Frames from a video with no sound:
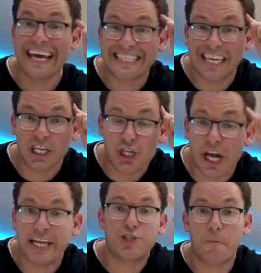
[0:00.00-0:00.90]
It's gonna
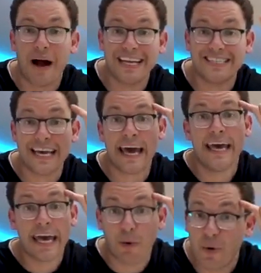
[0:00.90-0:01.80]
change your
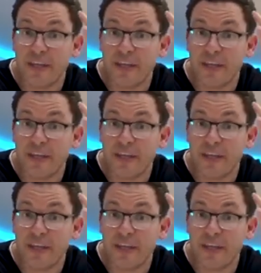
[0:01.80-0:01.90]
mindset, and